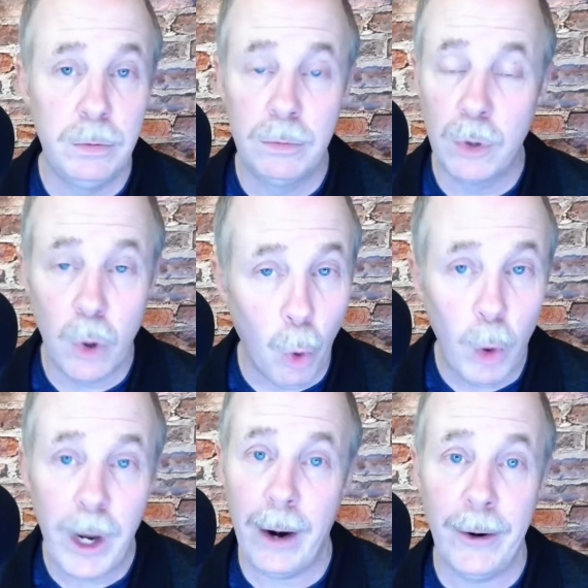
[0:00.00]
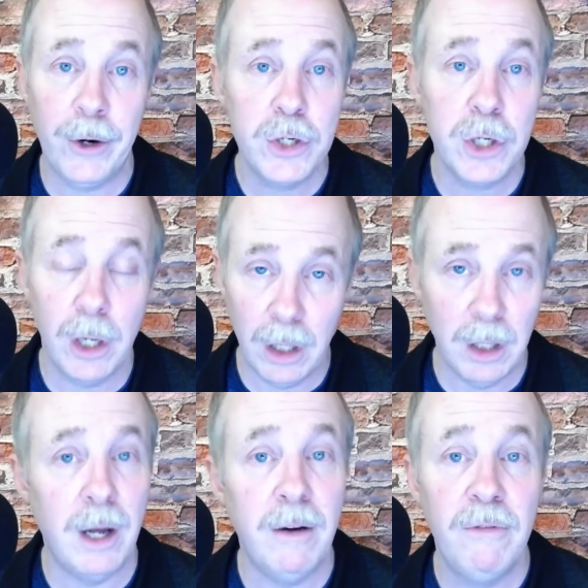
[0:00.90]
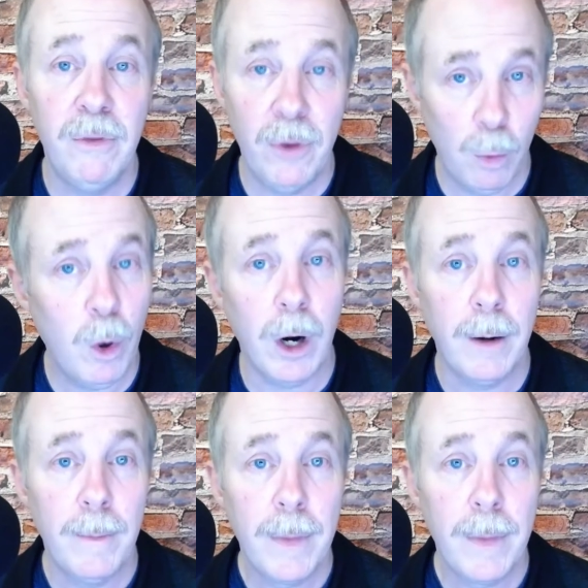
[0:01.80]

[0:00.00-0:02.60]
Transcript: cool characters, love their work.